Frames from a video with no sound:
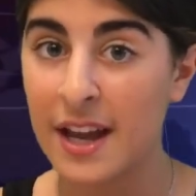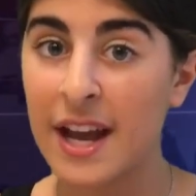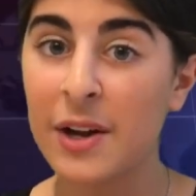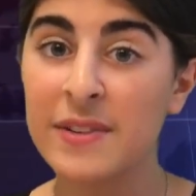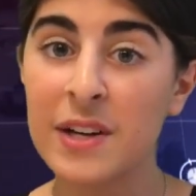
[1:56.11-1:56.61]

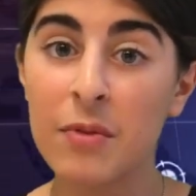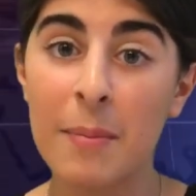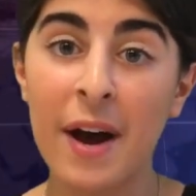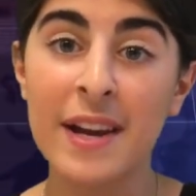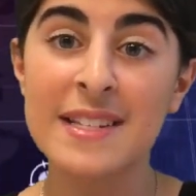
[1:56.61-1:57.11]
held in
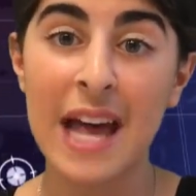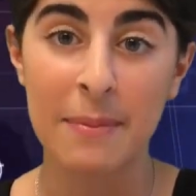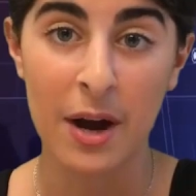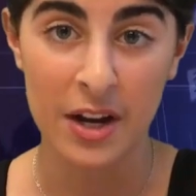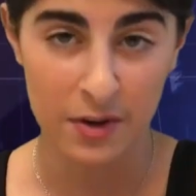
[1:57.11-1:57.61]
Ramadi's
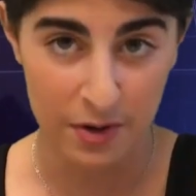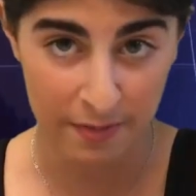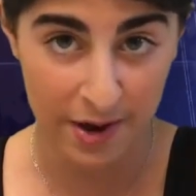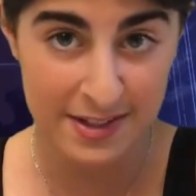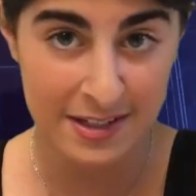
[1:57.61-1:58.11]
Anbar
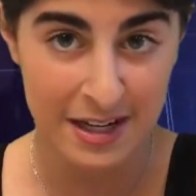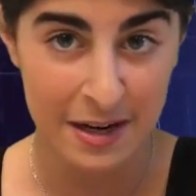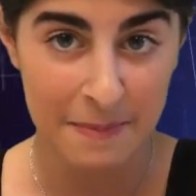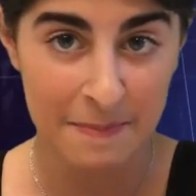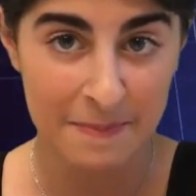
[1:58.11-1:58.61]

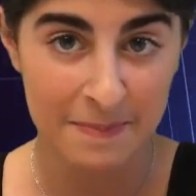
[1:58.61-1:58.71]
University.